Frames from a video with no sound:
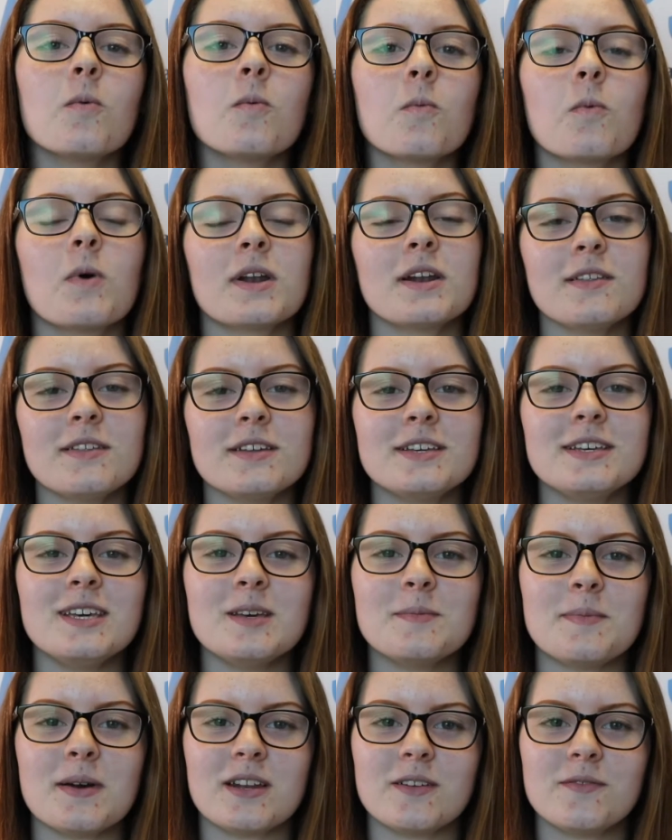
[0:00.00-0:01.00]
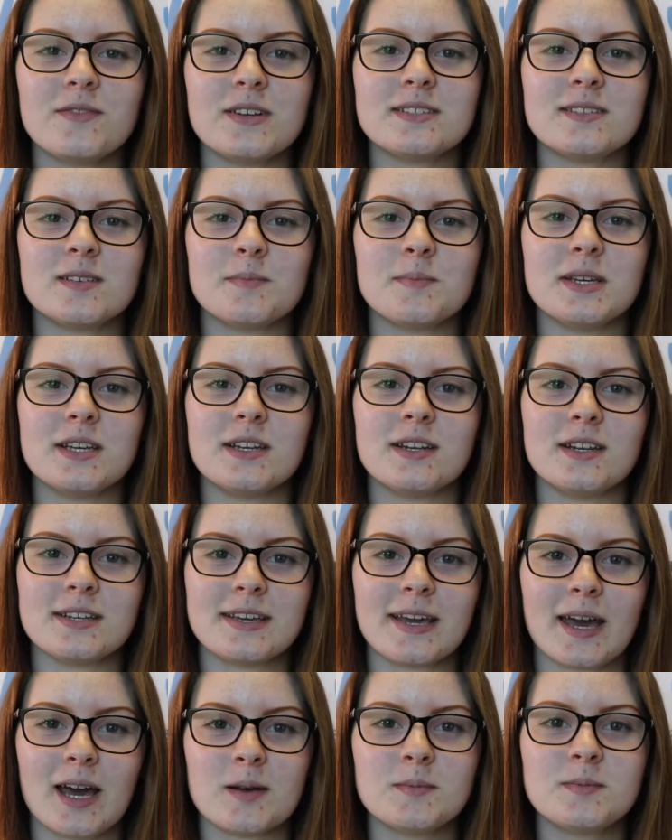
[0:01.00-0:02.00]
One of the key benefits of being in
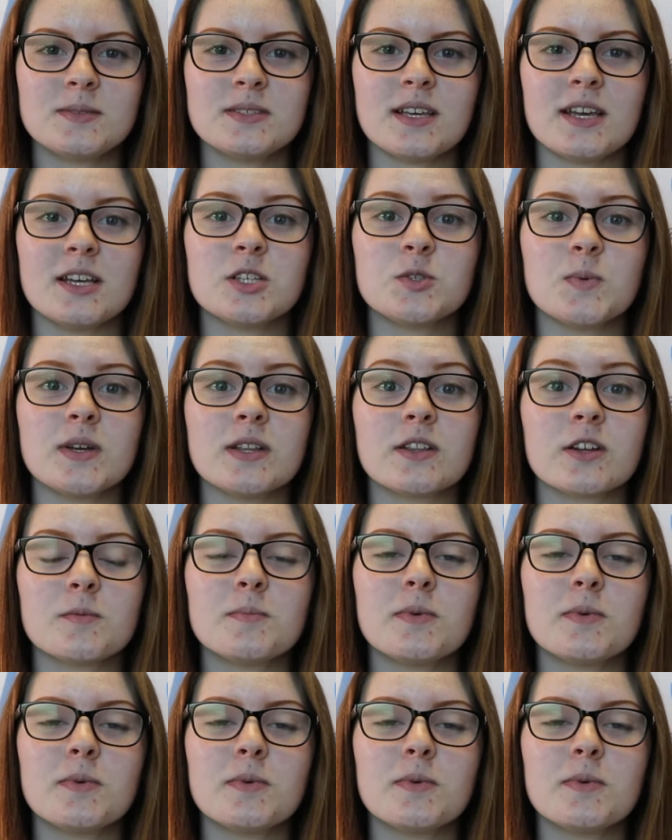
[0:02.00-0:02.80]
CAPS is we learn